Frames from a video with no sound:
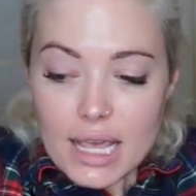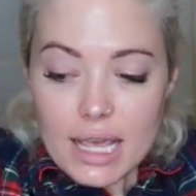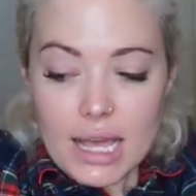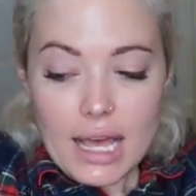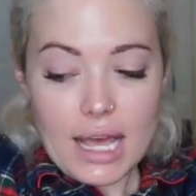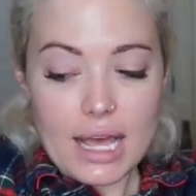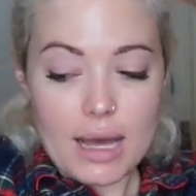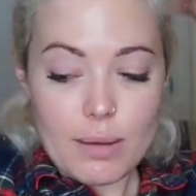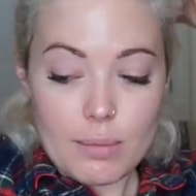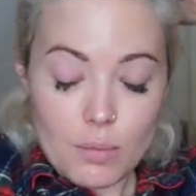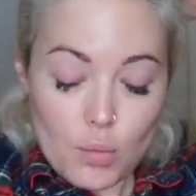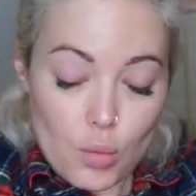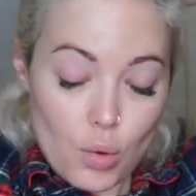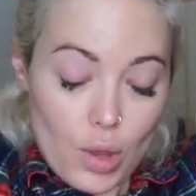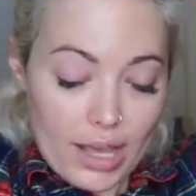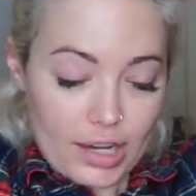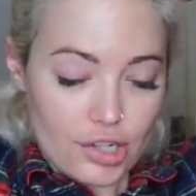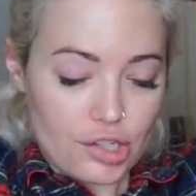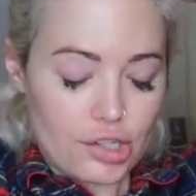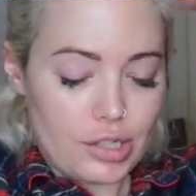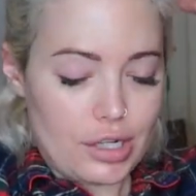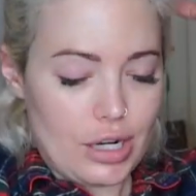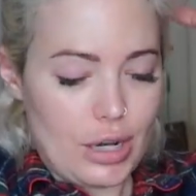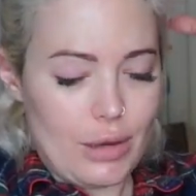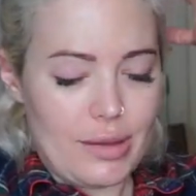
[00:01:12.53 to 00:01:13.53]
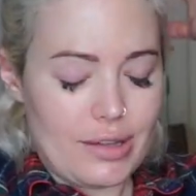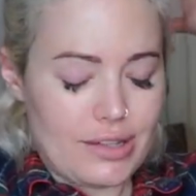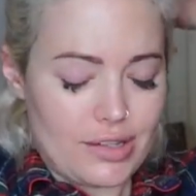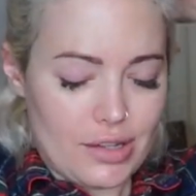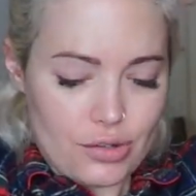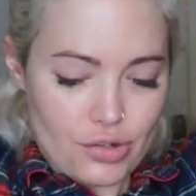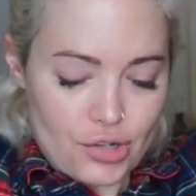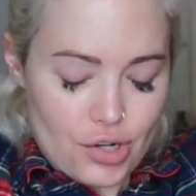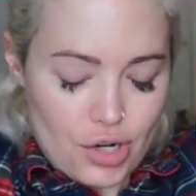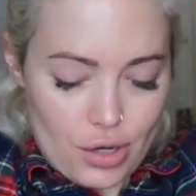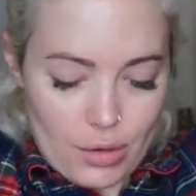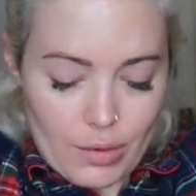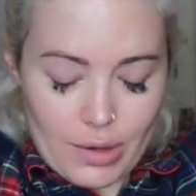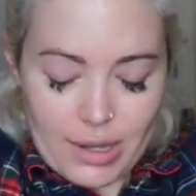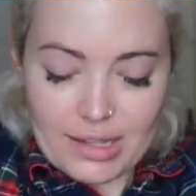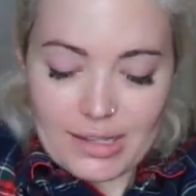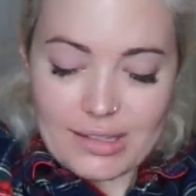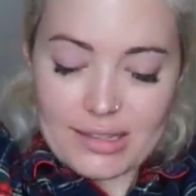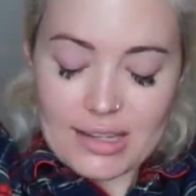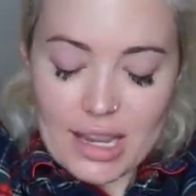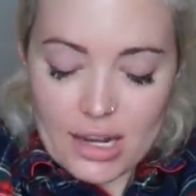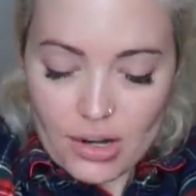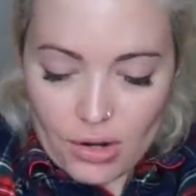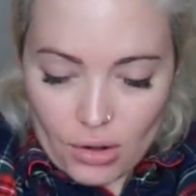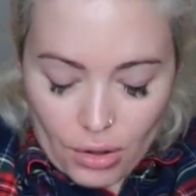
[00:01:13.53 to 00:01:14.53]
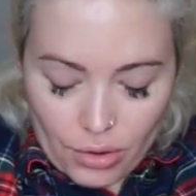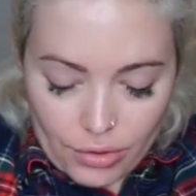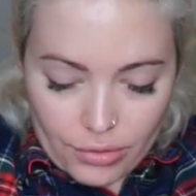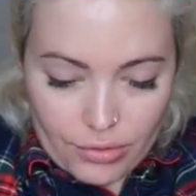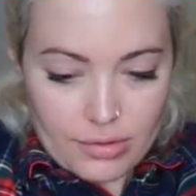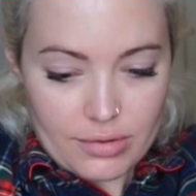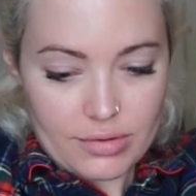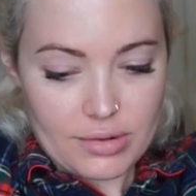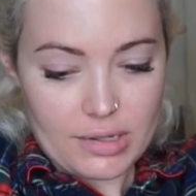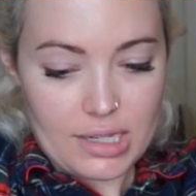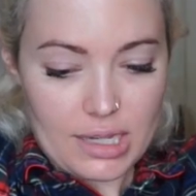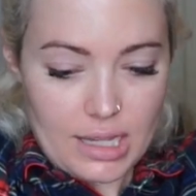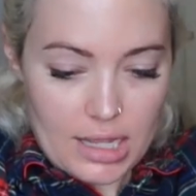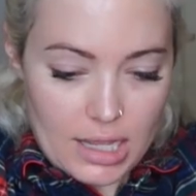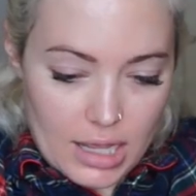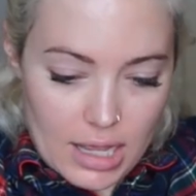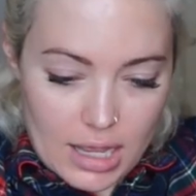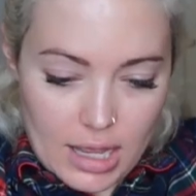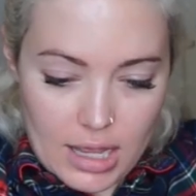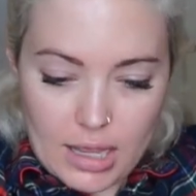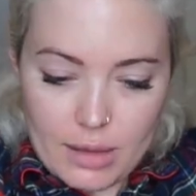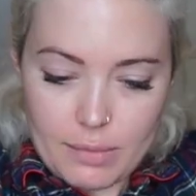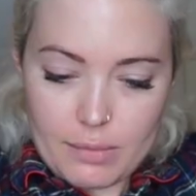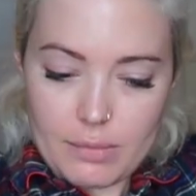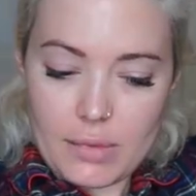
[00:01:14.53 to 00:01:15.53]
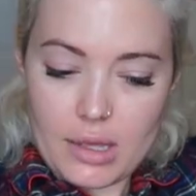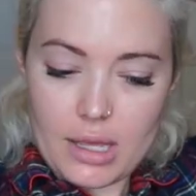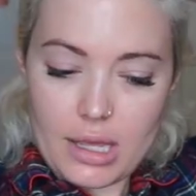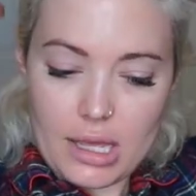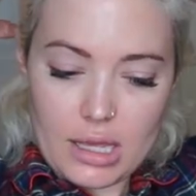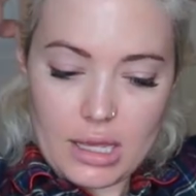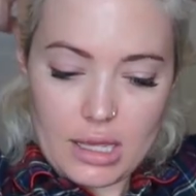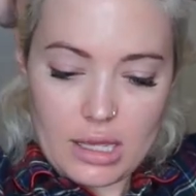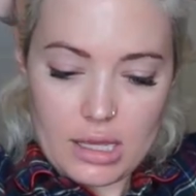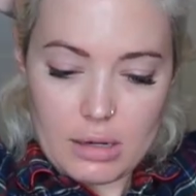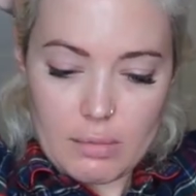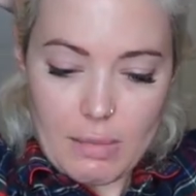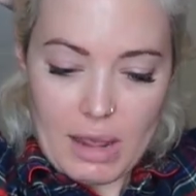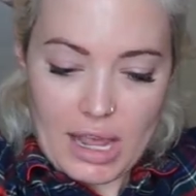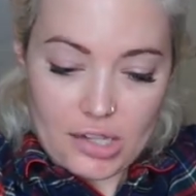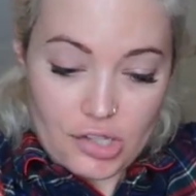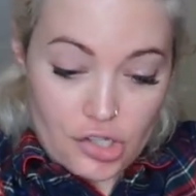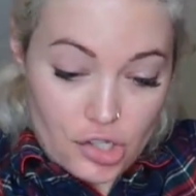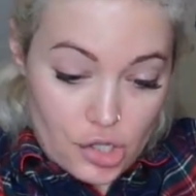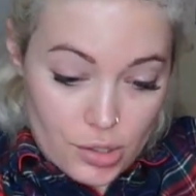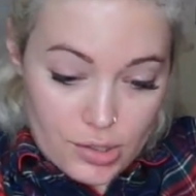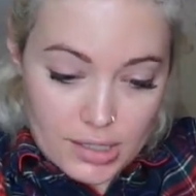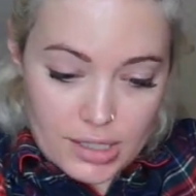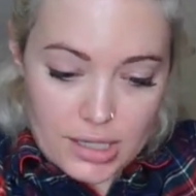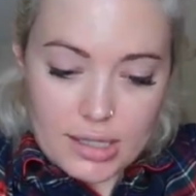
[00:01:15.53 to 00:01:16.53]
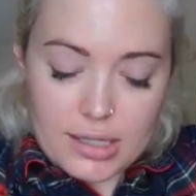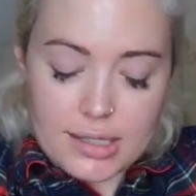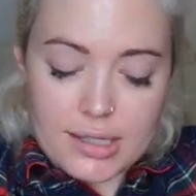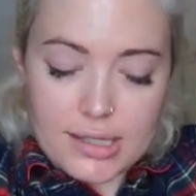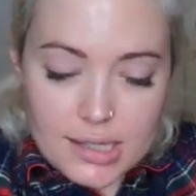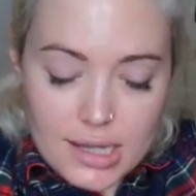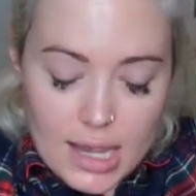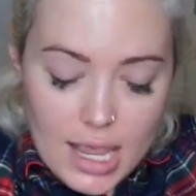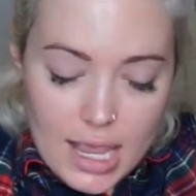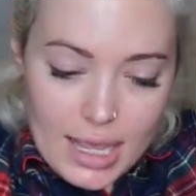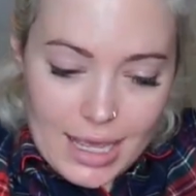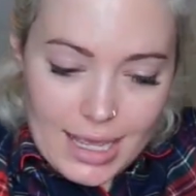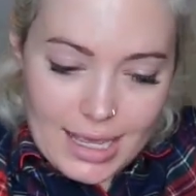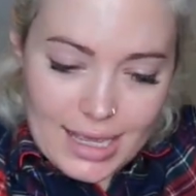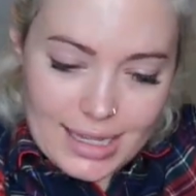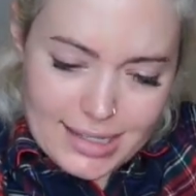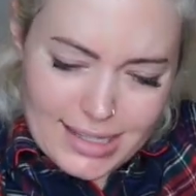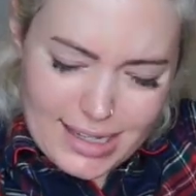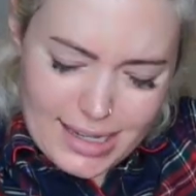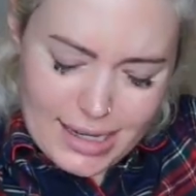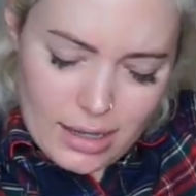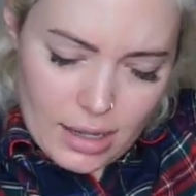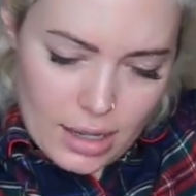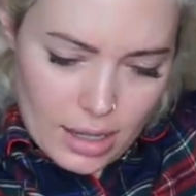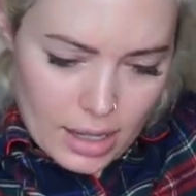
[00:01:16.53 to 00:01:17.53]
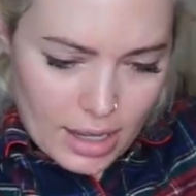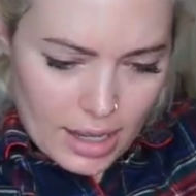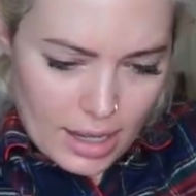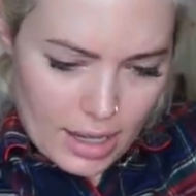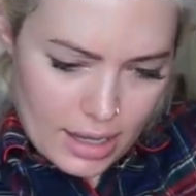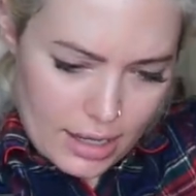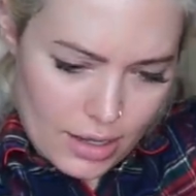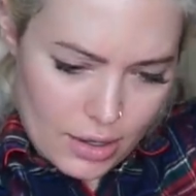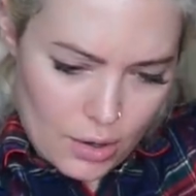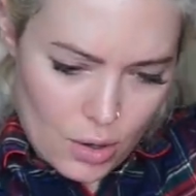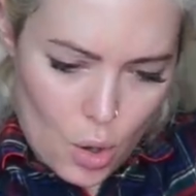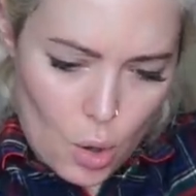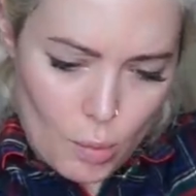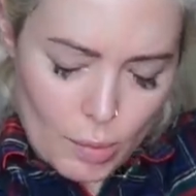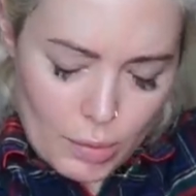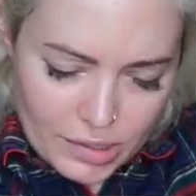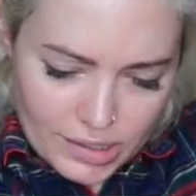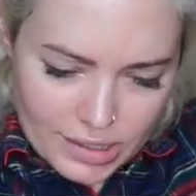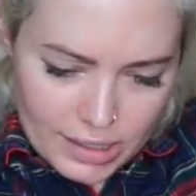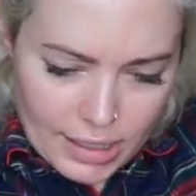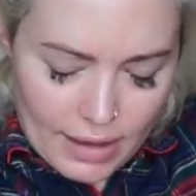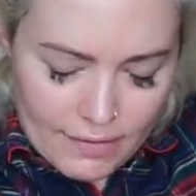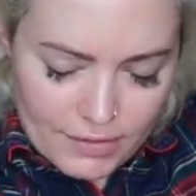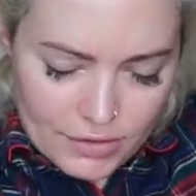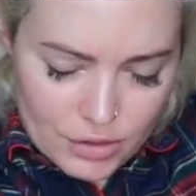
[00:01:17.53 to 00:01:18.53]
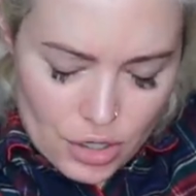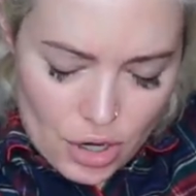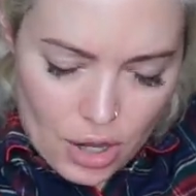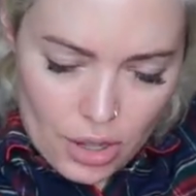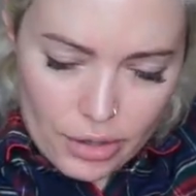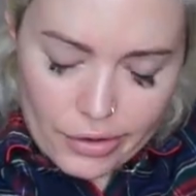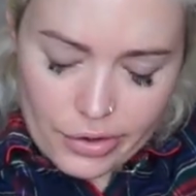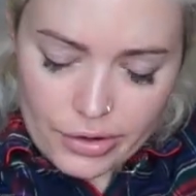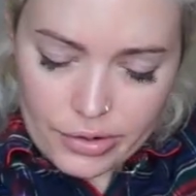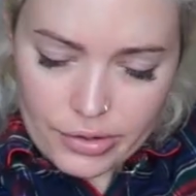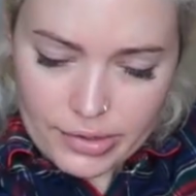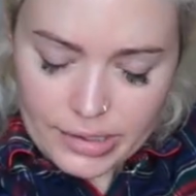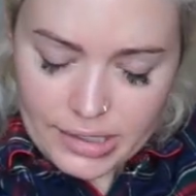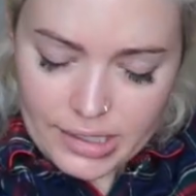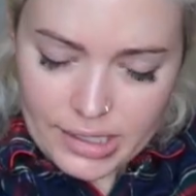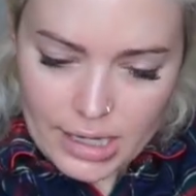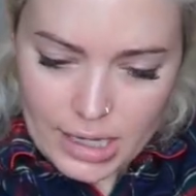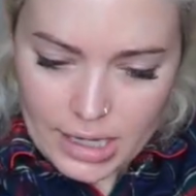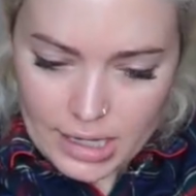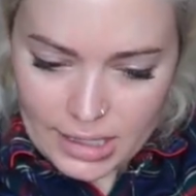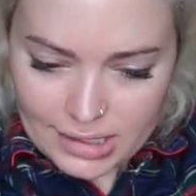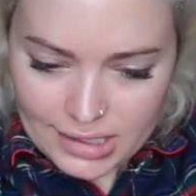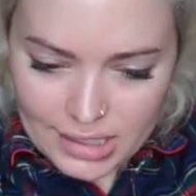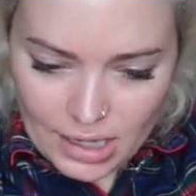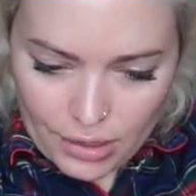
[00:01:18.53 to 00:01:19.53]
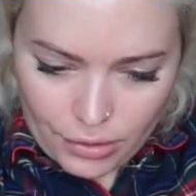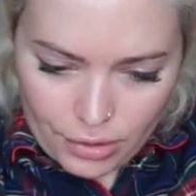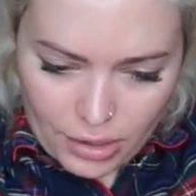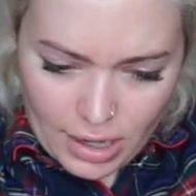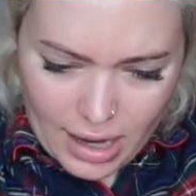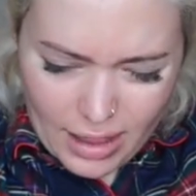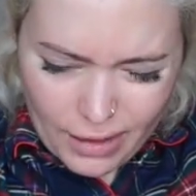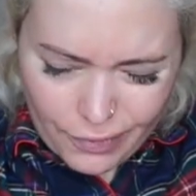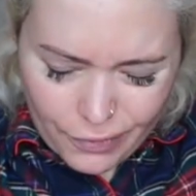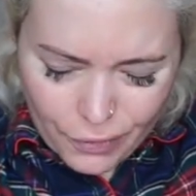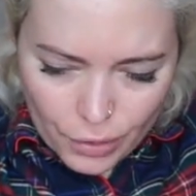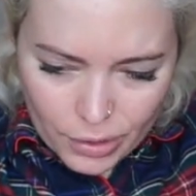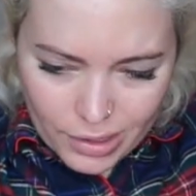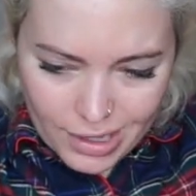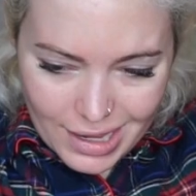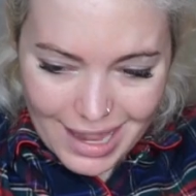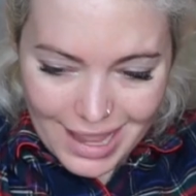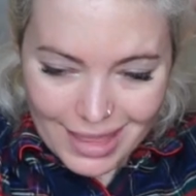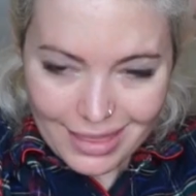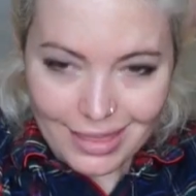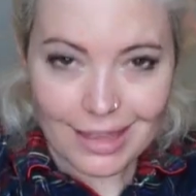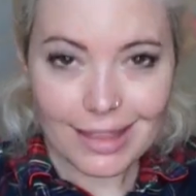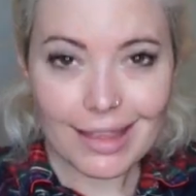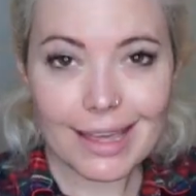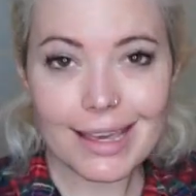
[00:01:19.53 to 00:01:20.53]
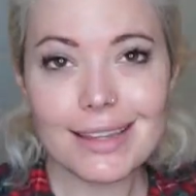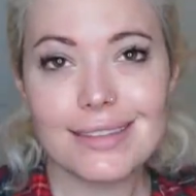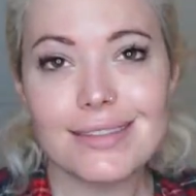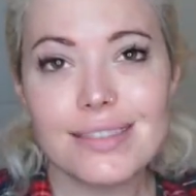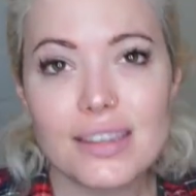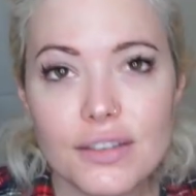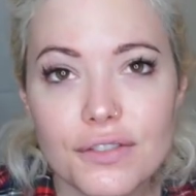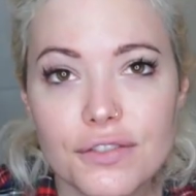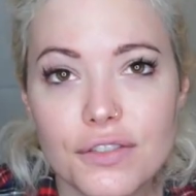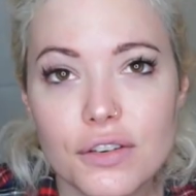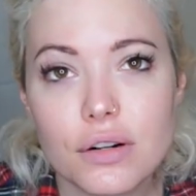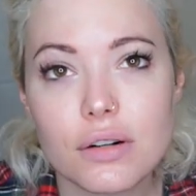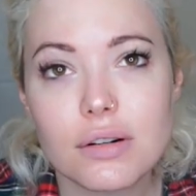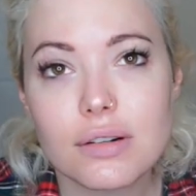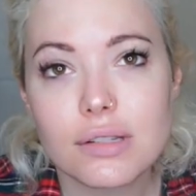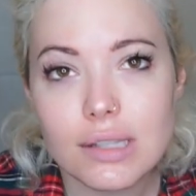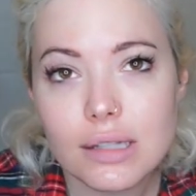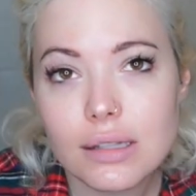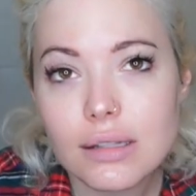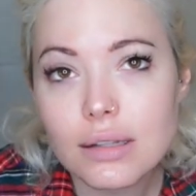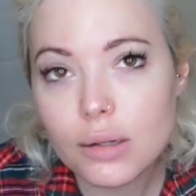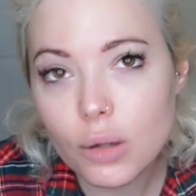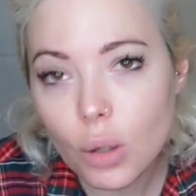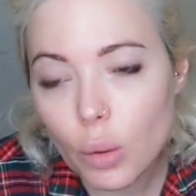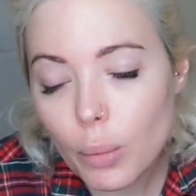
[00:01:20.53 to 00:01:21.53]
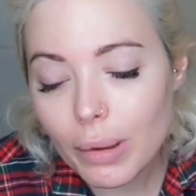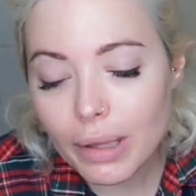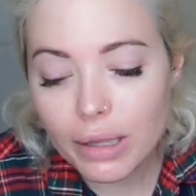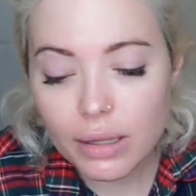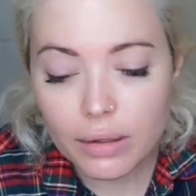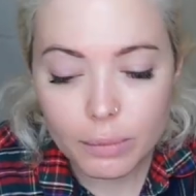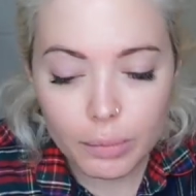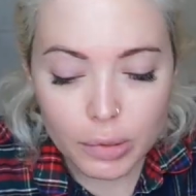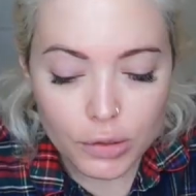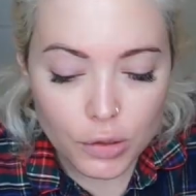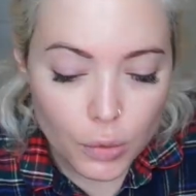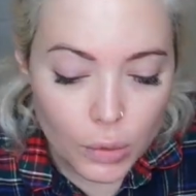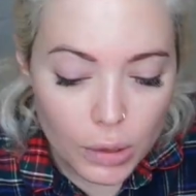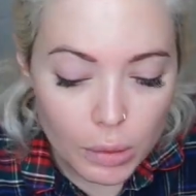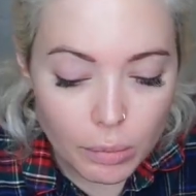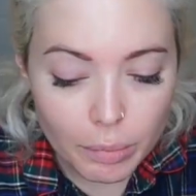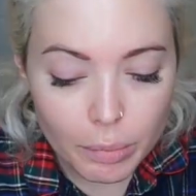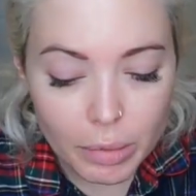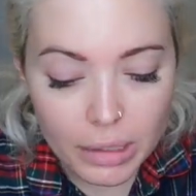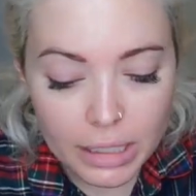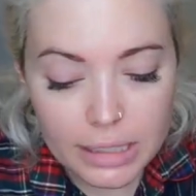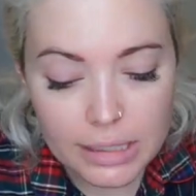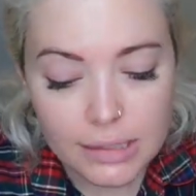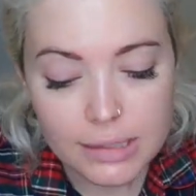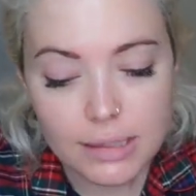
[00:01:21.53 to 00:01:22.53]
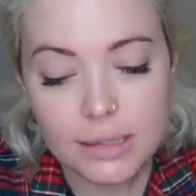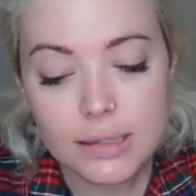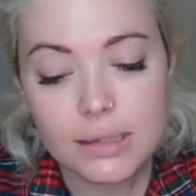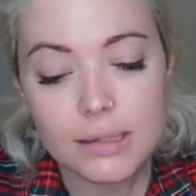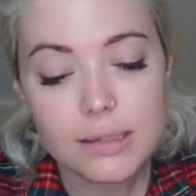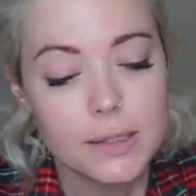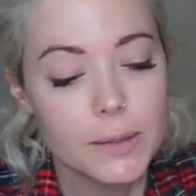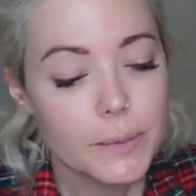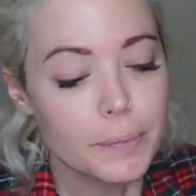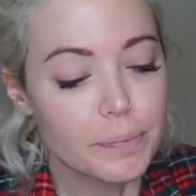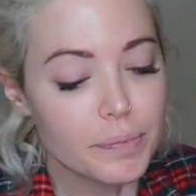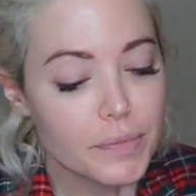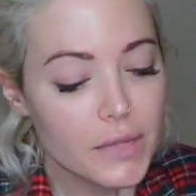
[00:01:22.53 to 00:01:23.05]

Um, well, actually, no, that's not true. It's $10 um, in Massachusetts. It's like uh, almost $11 in Southern California. I think it like differs a little bit between places.